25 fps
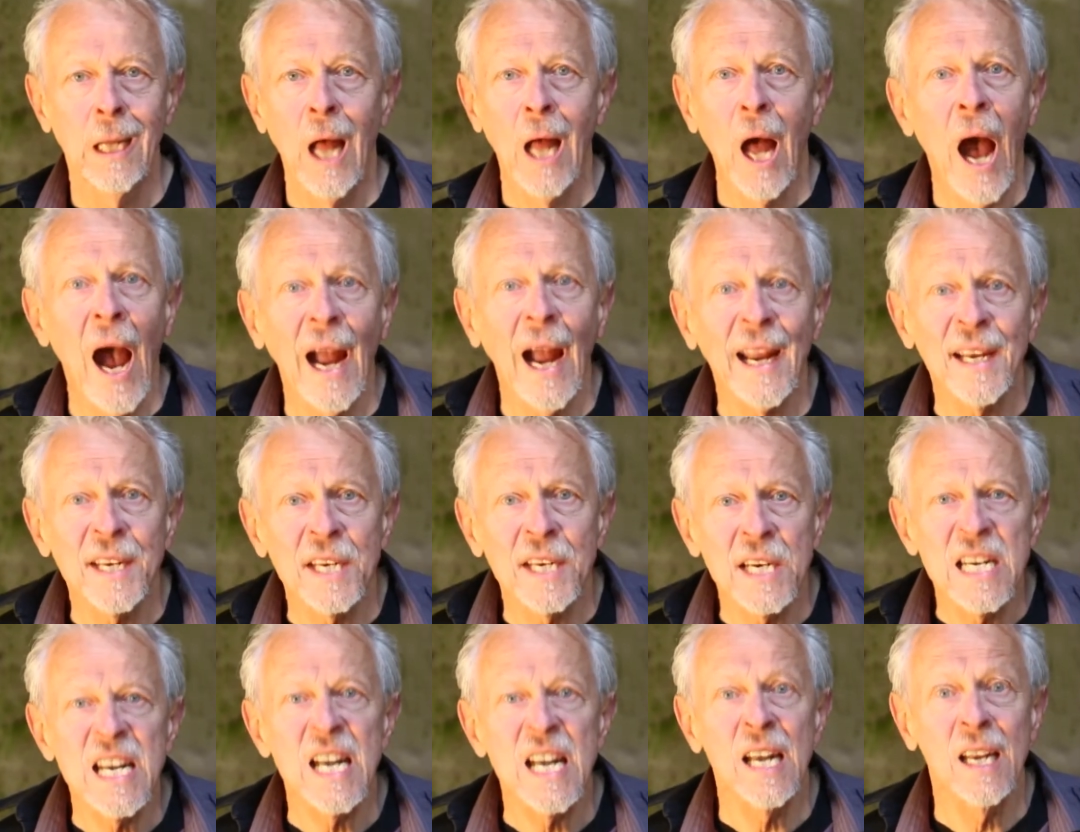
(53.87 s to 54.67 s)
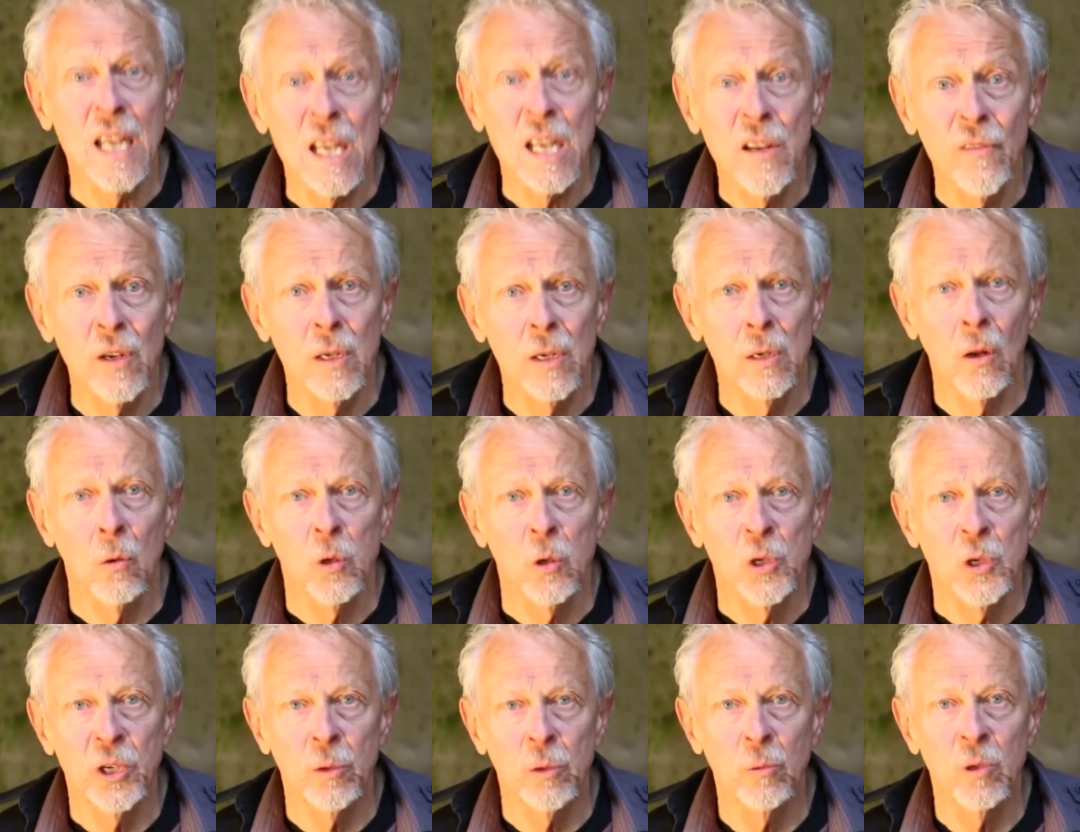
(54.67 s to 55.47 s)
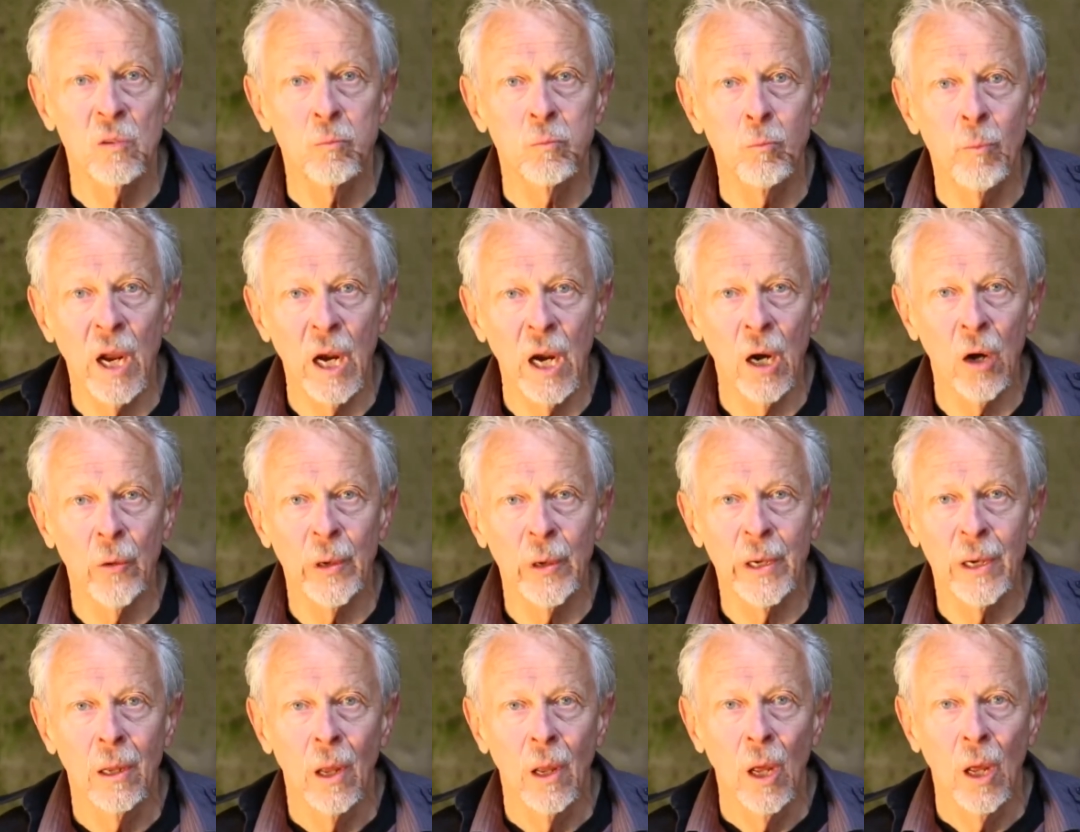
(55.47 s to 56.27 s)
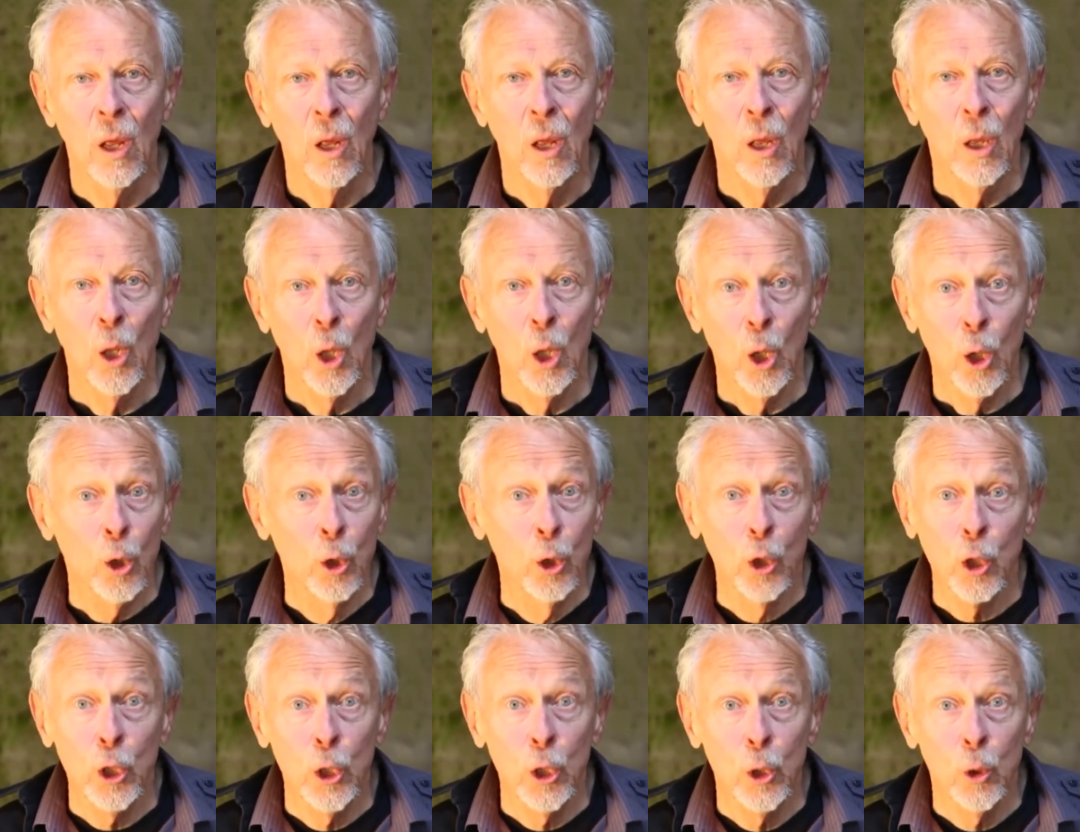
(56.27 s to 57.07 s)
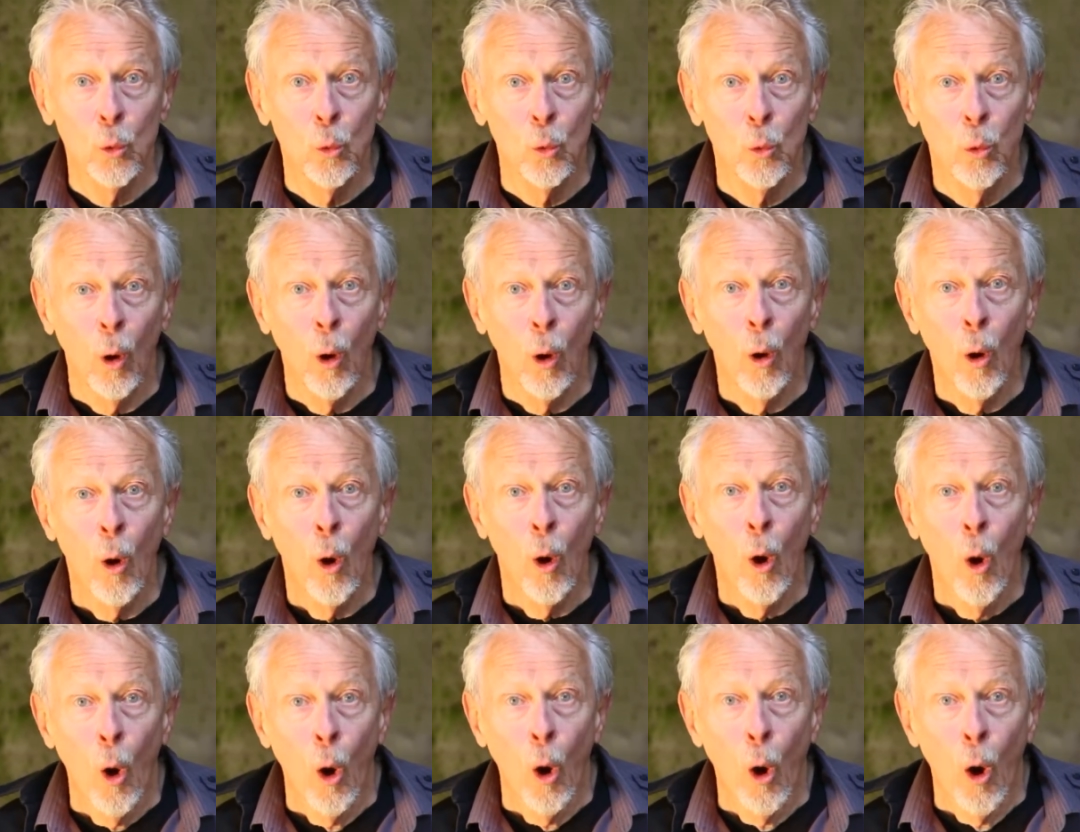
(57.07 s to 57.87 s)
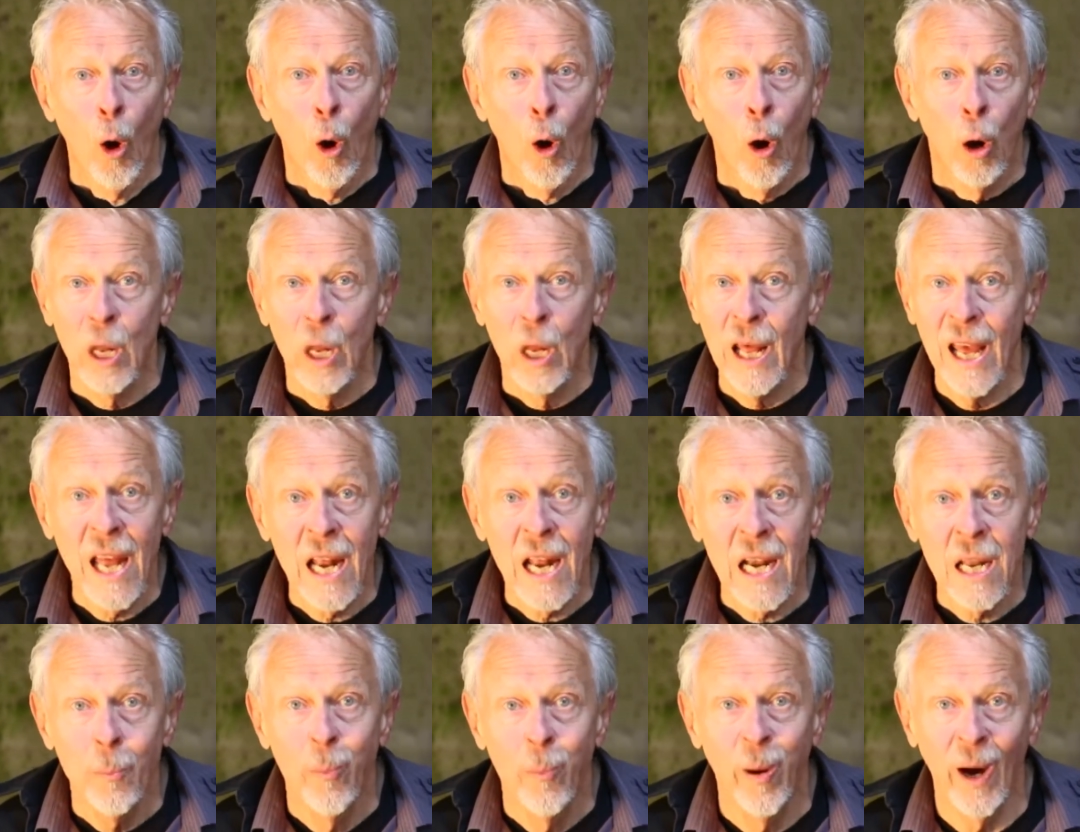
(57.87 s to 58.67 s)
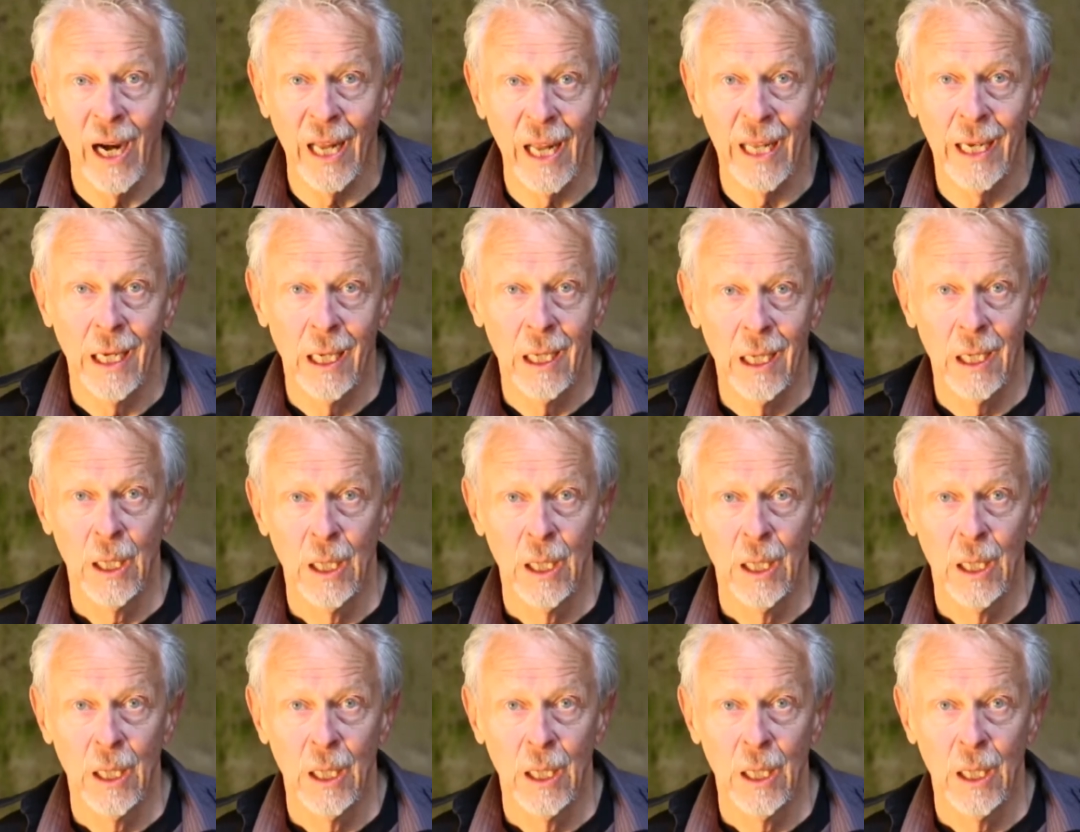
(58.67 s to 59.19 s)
I didn't even know she was married to you or anybody.